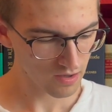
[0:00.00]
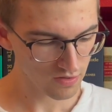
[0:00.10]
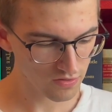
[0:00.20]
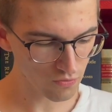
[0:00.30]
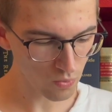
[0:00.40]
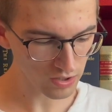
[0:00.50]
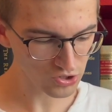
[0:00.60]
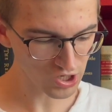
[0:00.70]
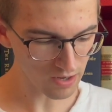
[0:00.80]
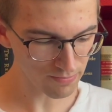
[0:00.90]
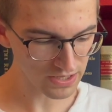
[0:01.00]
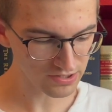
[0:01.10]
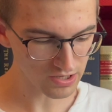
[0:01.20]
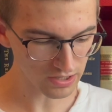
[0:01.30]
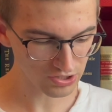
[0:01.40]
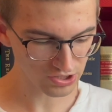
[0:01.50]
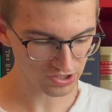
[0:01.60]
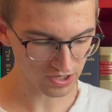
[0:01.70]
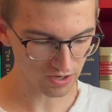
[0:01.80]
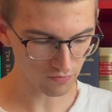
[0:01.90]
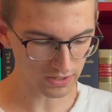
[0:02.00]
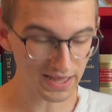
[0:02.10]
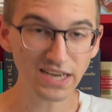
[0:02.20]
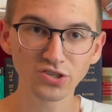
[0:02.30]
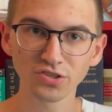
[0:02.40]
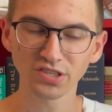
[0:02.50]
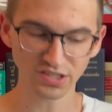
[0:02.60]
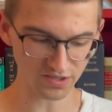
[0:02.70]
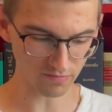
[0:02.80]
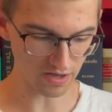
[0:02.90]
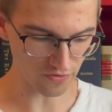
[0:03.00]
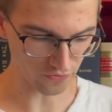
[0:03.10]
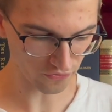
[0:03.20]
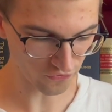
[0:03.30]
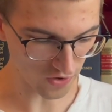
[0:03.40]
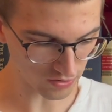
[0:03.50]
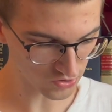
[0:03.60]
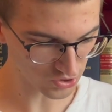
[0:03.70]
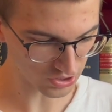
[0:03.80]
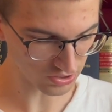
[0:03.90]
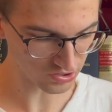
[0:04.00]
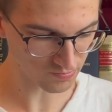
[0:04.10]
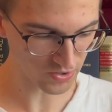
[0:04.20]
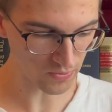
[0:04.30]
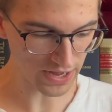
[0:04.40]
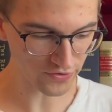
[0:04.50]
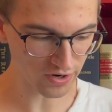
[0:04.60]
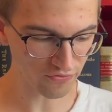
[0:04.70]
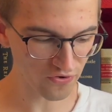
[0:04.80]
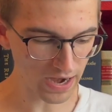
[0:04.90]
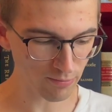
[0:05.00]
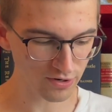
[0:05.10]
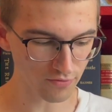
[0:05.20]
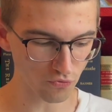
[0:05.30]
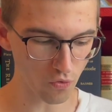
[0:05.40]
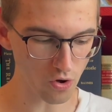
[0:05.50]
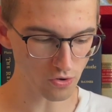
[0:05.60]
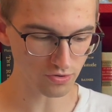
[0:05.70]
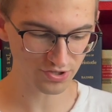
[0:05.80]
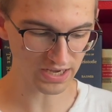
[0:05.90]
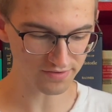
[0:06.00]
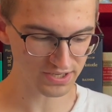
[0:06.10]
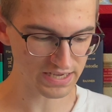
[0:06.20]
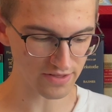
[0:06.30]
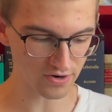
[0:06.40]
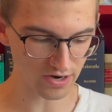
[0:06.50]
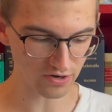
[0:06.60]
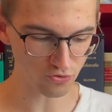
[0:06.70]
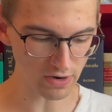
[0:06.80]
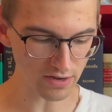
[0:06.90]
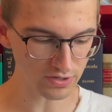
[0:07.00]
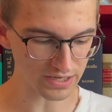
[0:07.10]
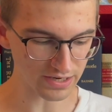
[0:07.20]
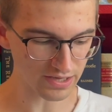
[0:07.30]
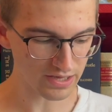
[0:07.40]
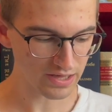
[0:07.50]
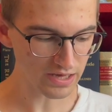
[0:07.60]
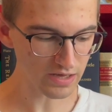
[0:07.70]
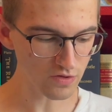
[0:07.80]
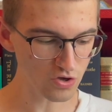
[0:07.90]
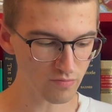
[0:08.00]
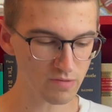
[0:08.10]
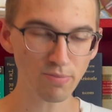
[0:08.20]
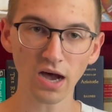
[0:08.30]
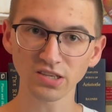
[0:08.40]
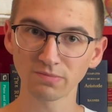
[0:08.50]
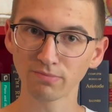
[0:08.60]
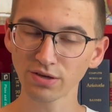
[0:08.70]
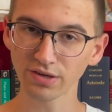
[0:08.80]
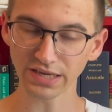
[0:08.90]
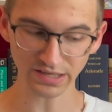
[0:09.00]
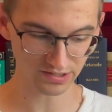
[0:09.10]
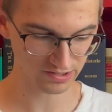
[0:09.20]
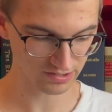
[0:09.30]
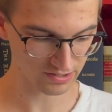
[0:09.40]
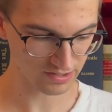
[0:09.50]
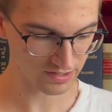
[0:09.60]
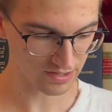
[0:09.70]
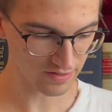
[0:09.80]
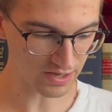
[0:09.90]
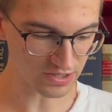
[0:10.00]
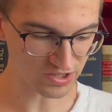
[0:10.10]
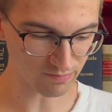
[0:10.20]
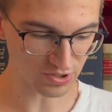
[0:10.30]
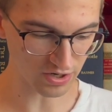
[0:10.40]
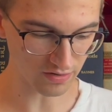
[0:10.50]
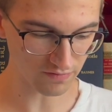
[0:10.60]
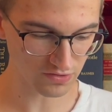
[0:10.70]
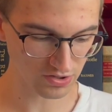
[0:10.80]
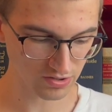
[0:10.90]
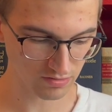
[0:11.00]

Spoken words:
the workshop is not just a relational system of functions, but rather a fabric of roles held together and grounded in the human possibilities that it subserves.